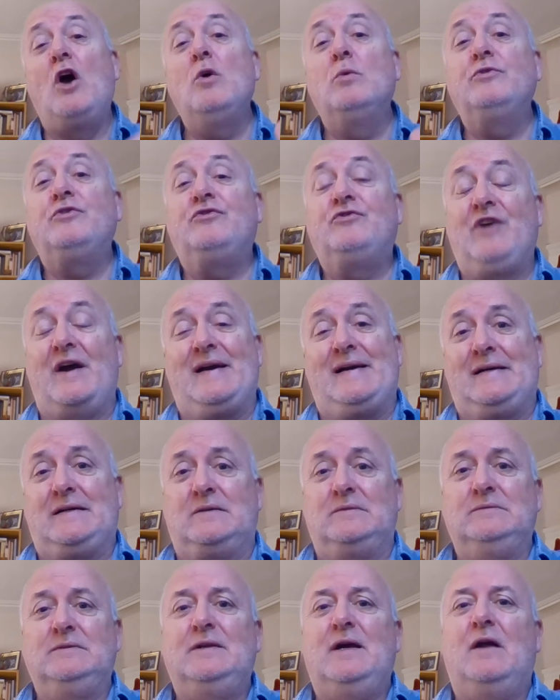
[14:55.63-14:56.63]
goes
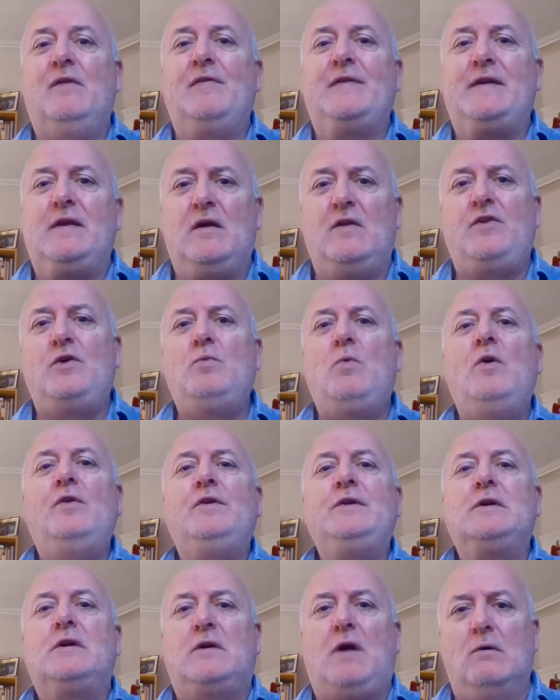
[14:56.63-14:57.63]
down and the other
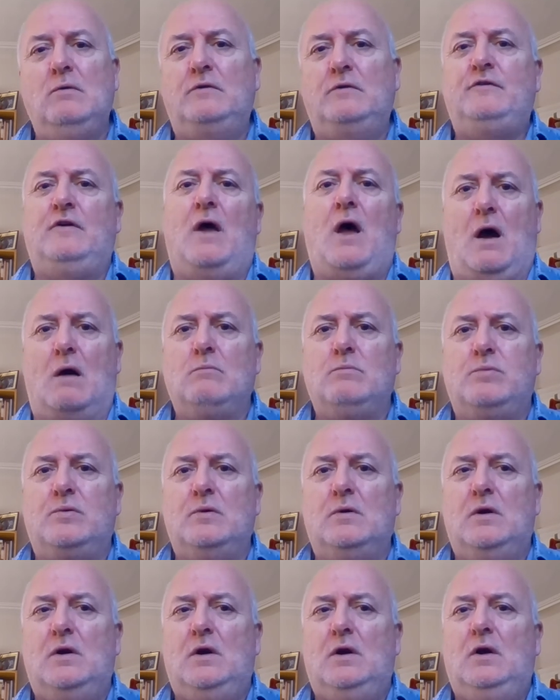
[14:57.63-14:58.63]
one goes up.
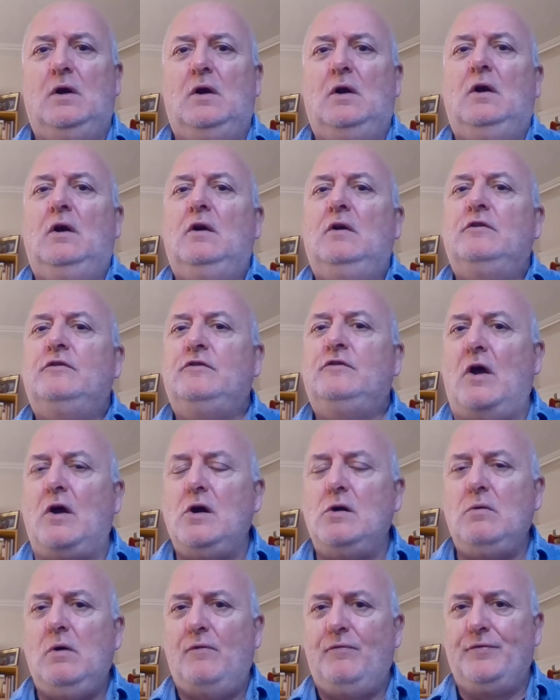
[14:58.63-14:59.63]

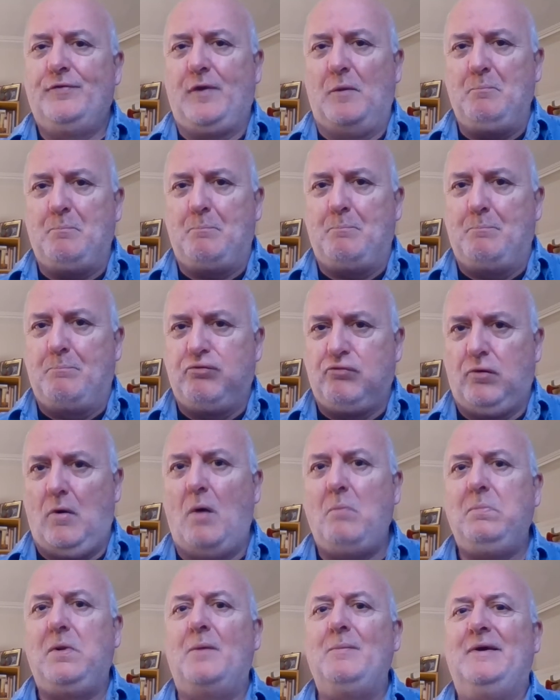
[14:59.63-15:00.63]
So the
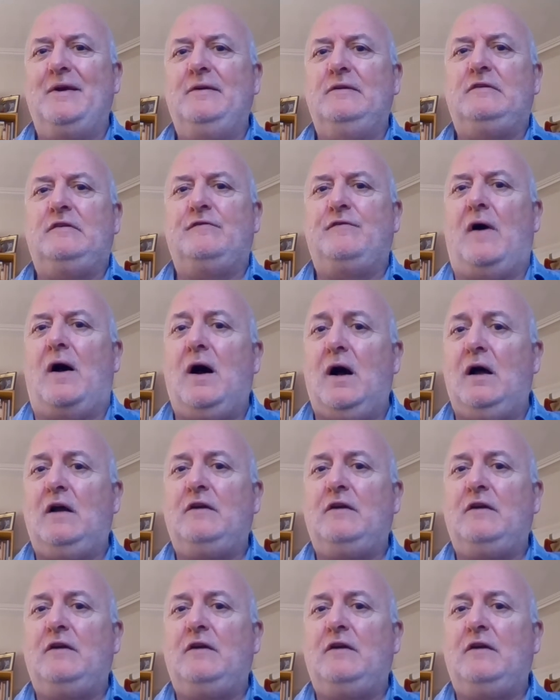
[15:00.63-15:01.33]
problem is for